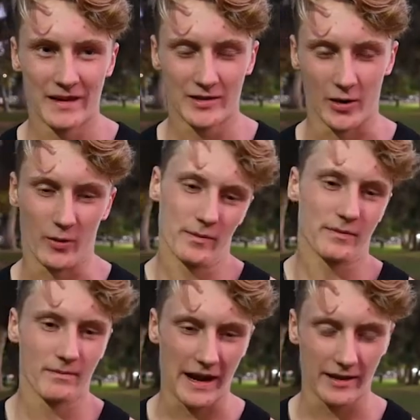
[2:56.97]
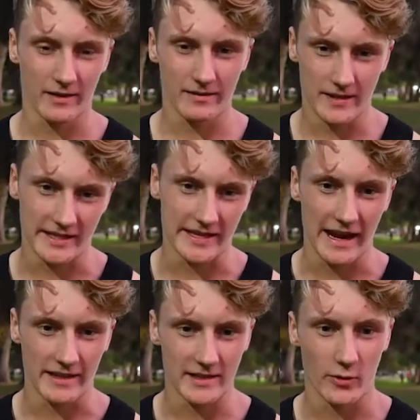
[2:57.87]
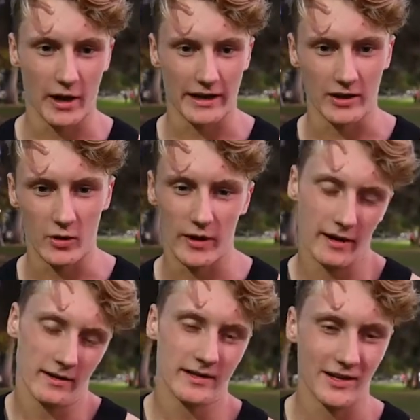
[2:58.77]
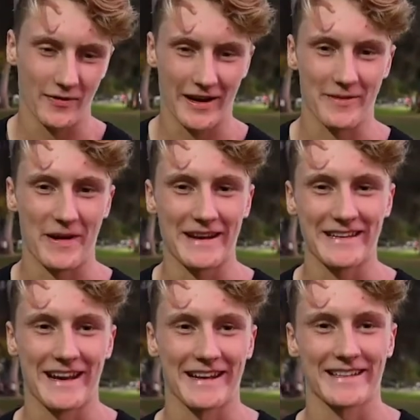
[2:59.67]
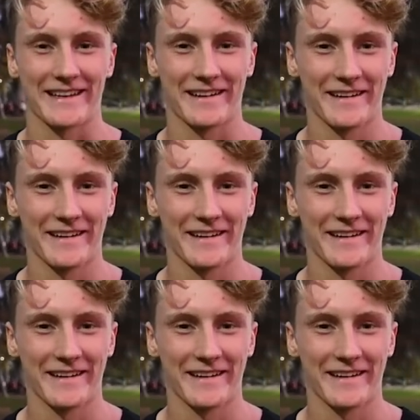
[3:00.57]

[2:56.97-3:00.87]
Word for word: So make it to state, see what I can do there, see if I can make it to NXN.